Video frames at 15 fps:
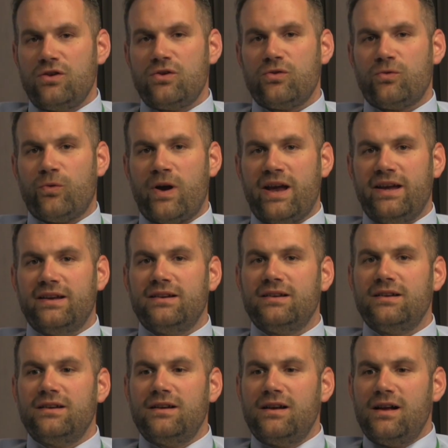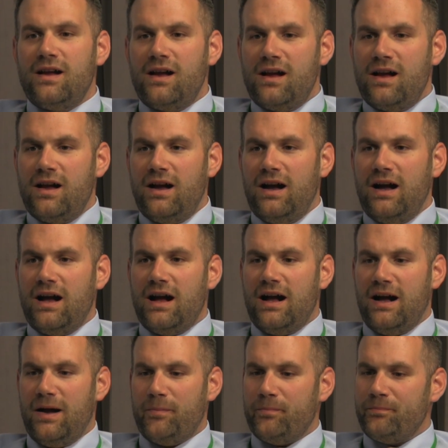Great.
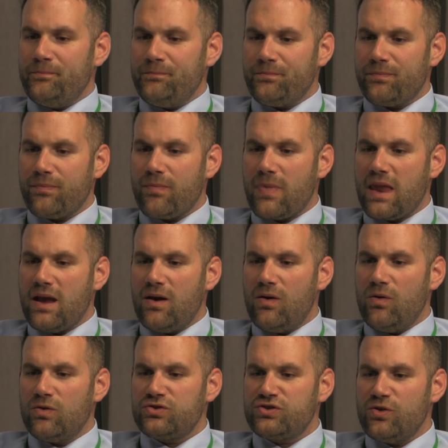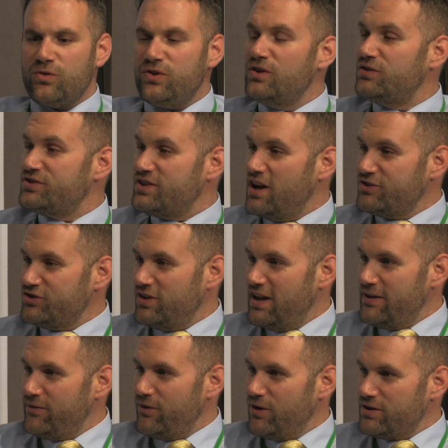So you'll start
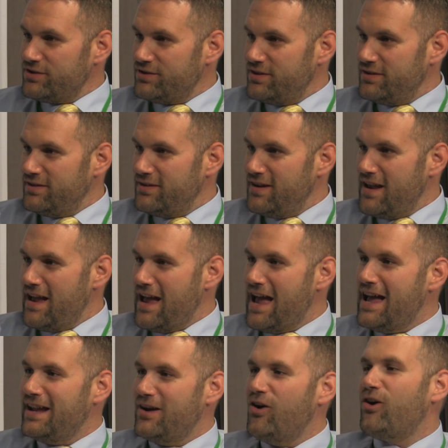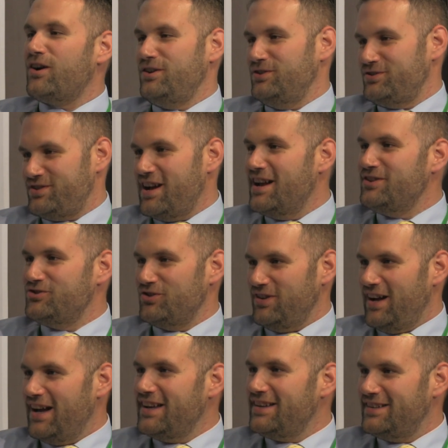July 1st, or you'll start in
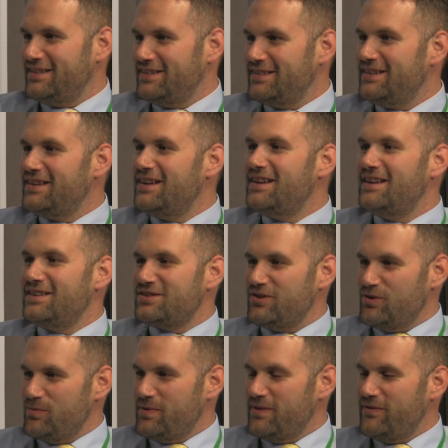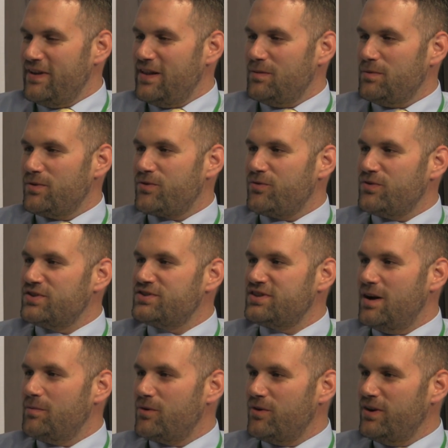July. So you'll be available through the summer,